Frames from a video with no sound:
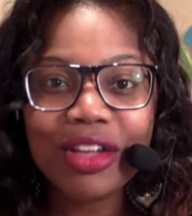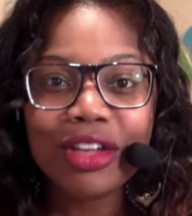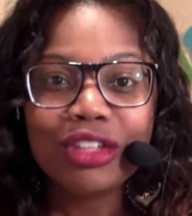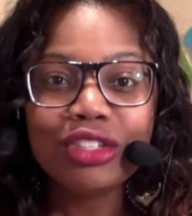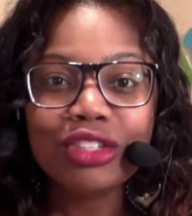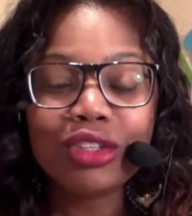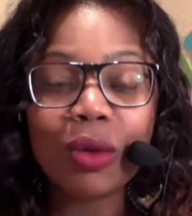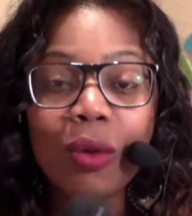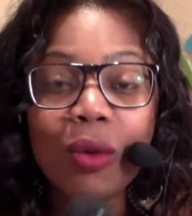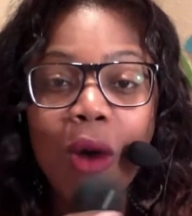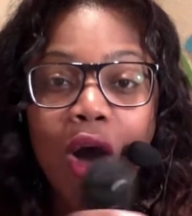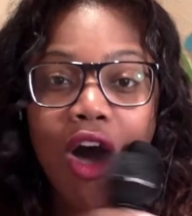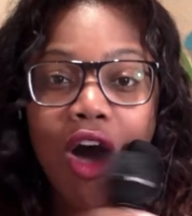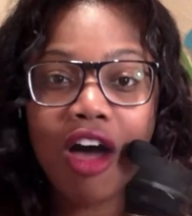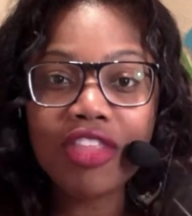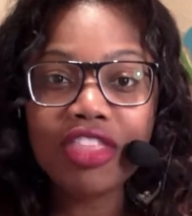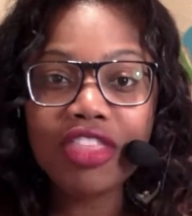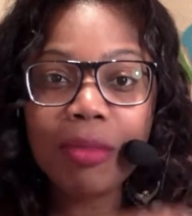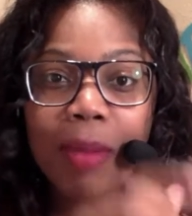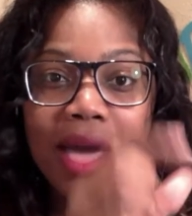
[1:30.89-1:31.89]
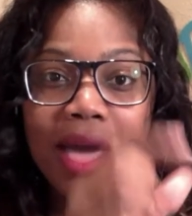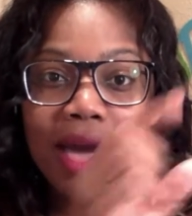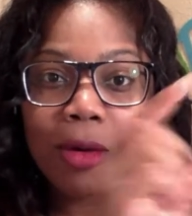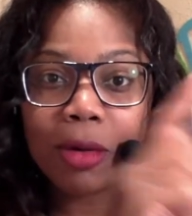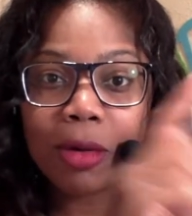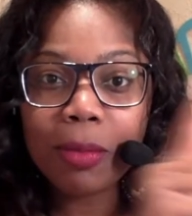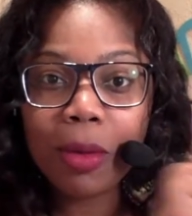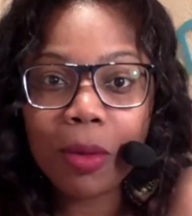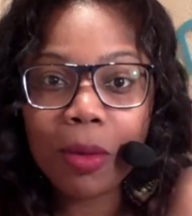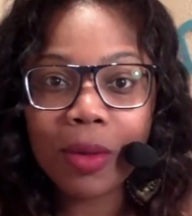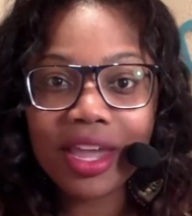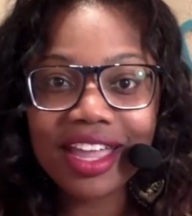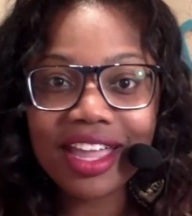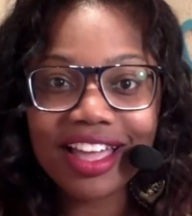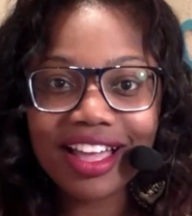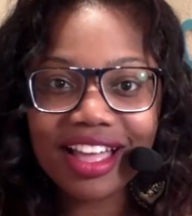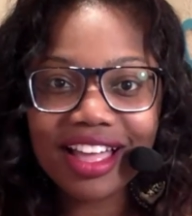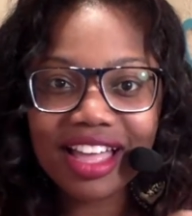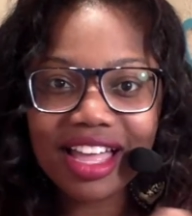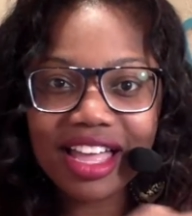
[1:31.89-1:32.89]
So on the PowerPoint,
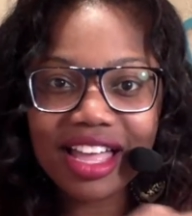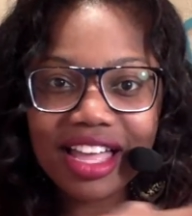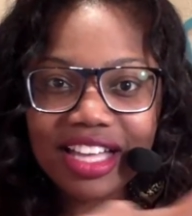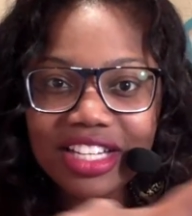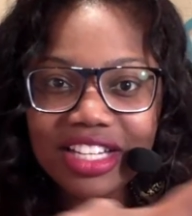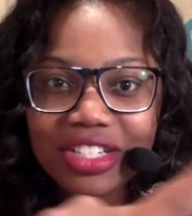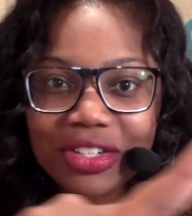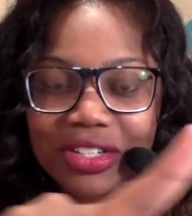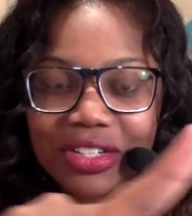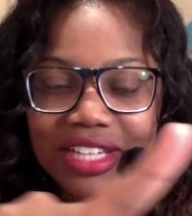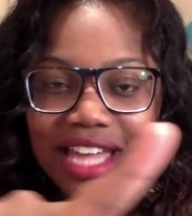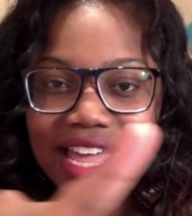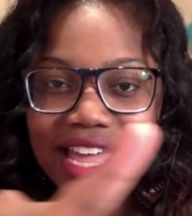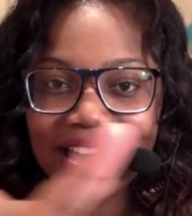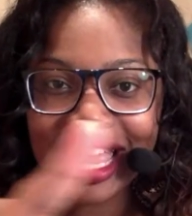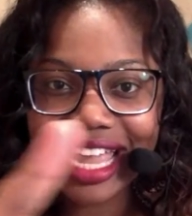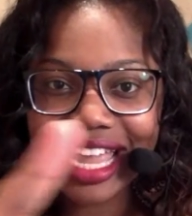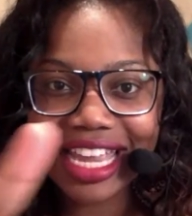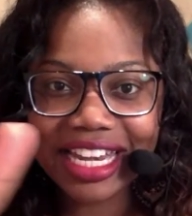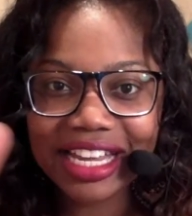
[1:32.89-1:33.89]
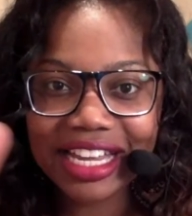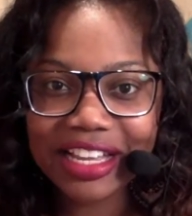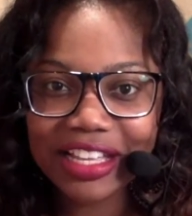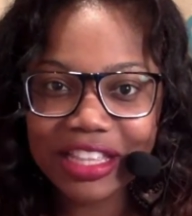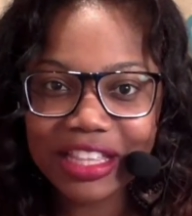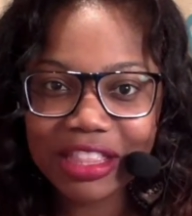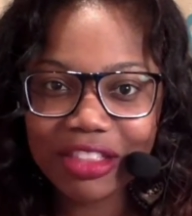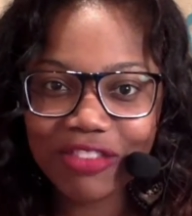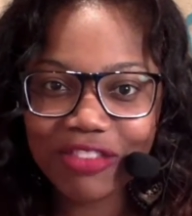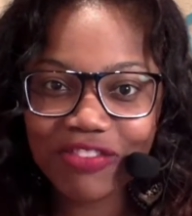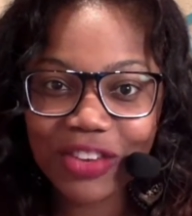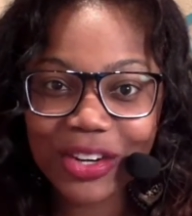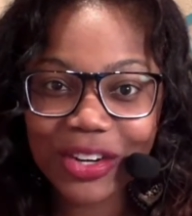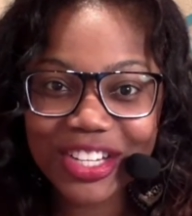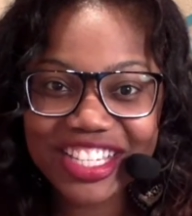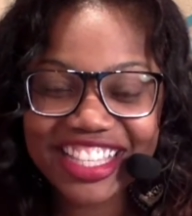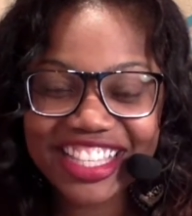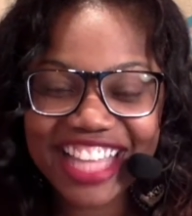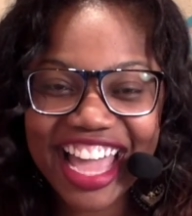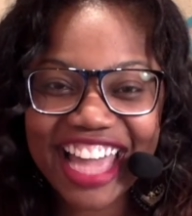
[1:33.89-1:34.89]
underline the
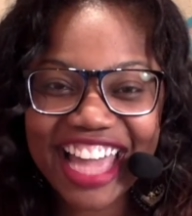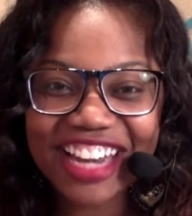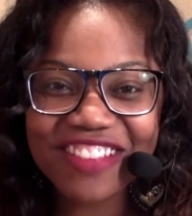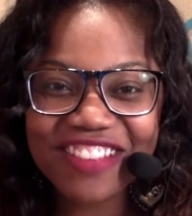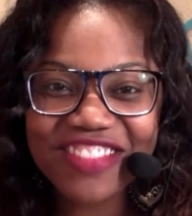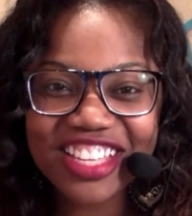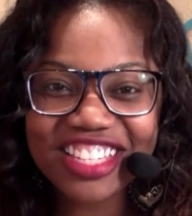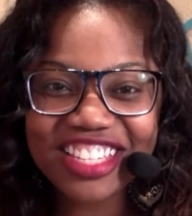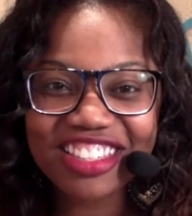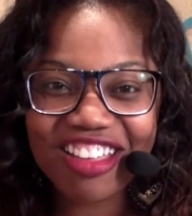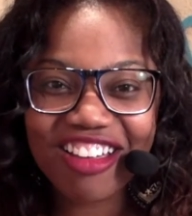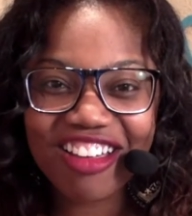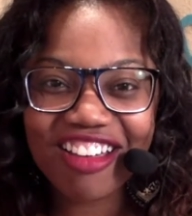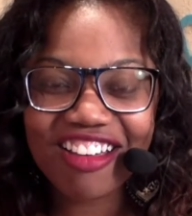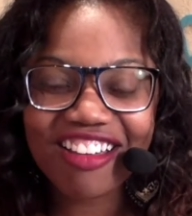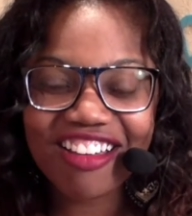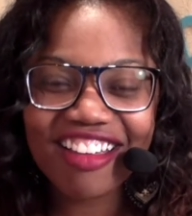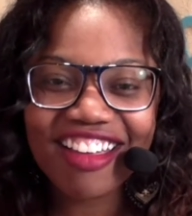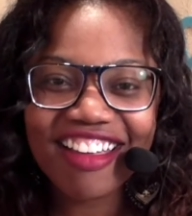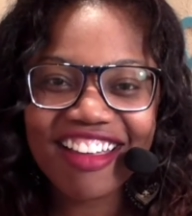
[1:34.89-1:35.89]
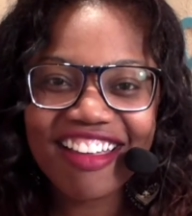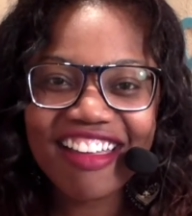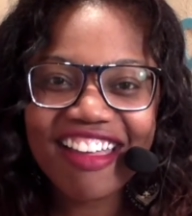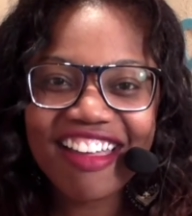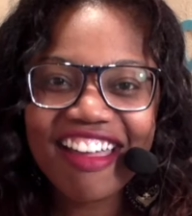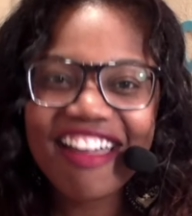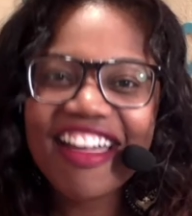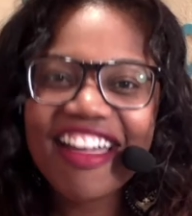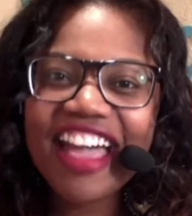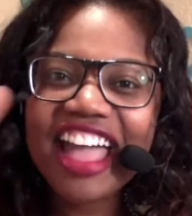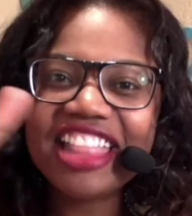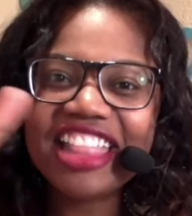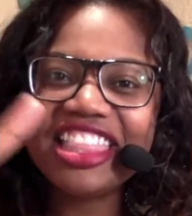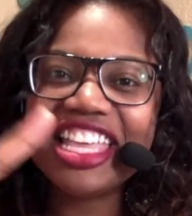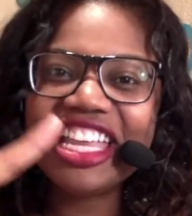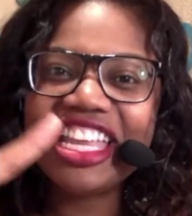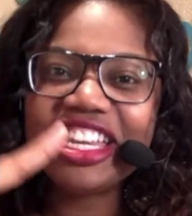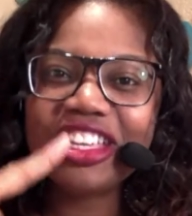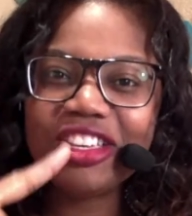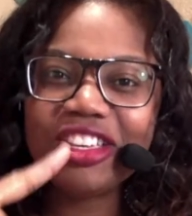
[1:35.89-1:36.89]
first line of the song, and
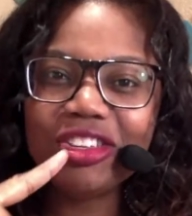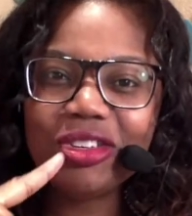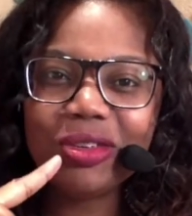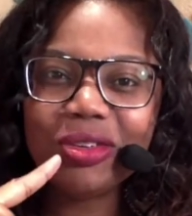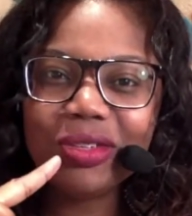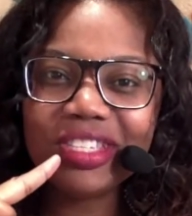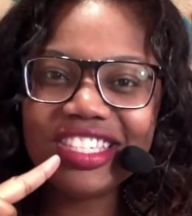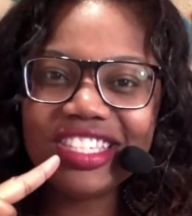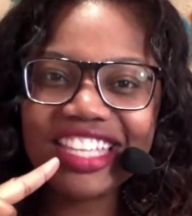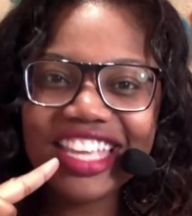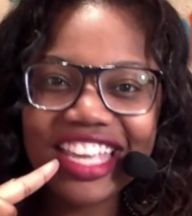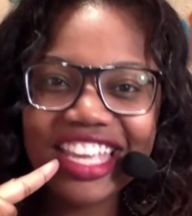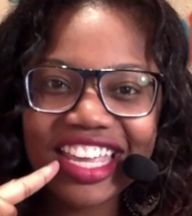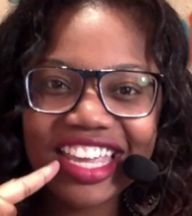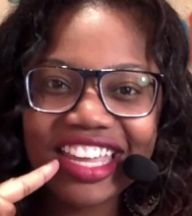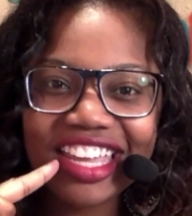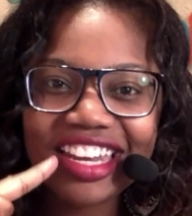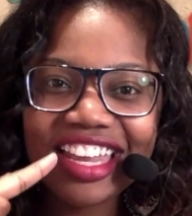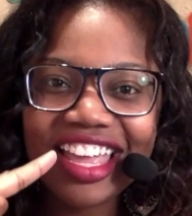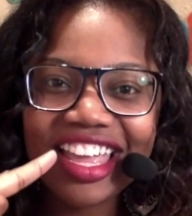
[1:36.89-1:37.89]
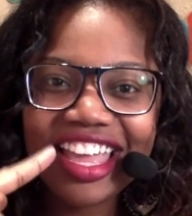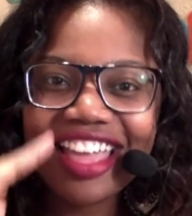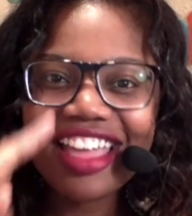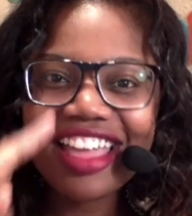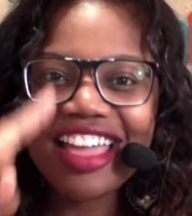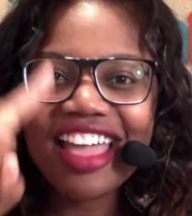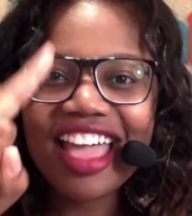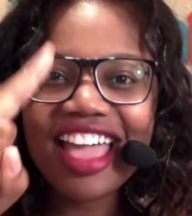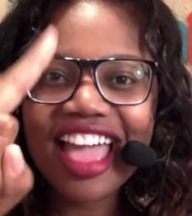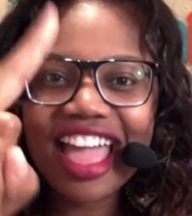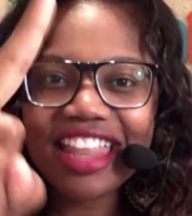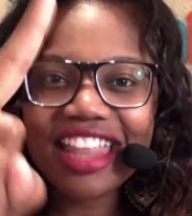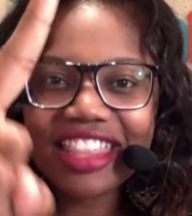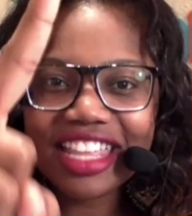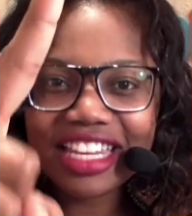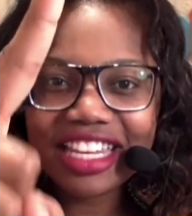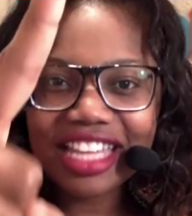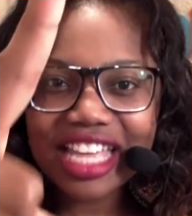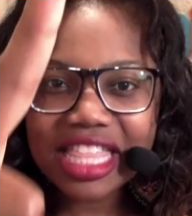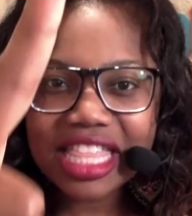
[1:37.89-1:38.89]
then you sing it, and
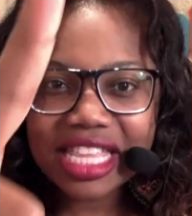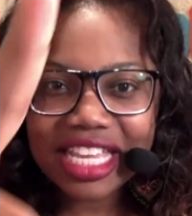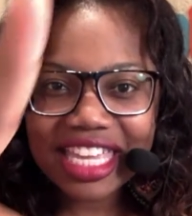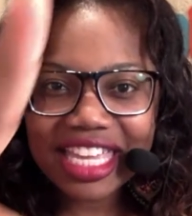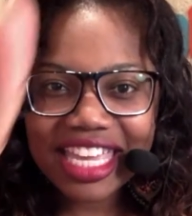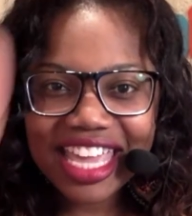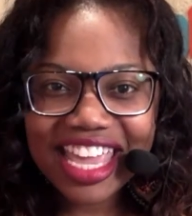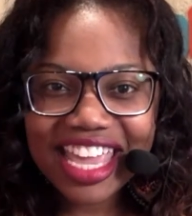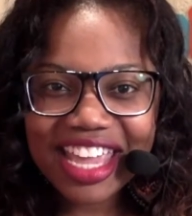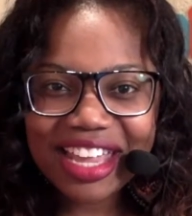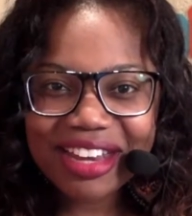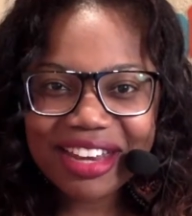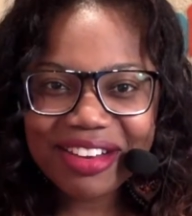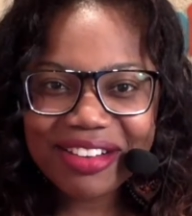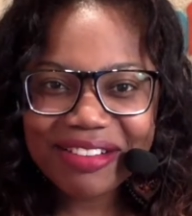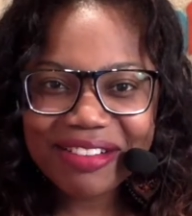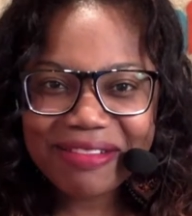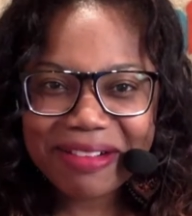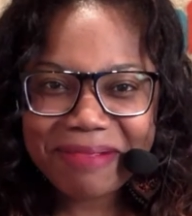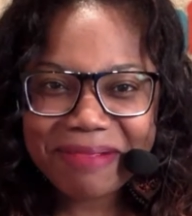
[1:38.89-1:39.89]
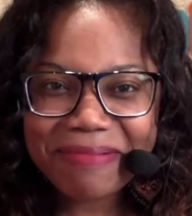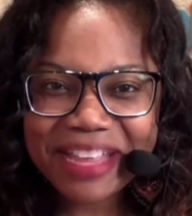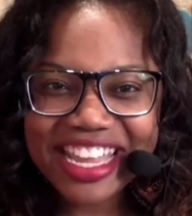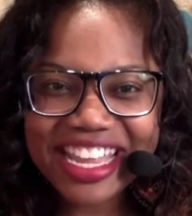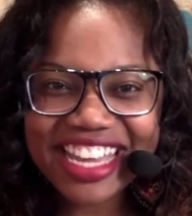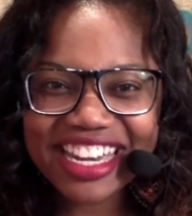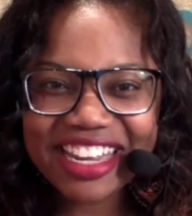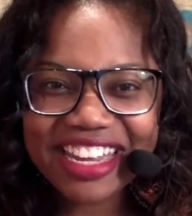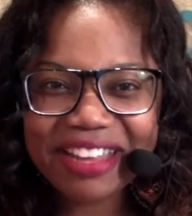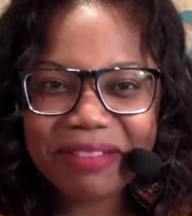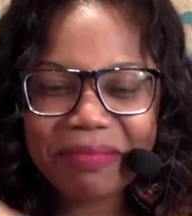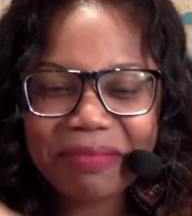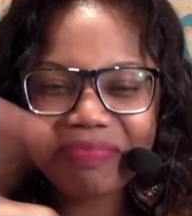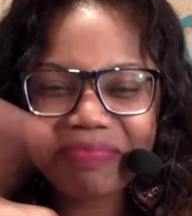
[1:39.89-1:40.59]
then let the kid repeat it.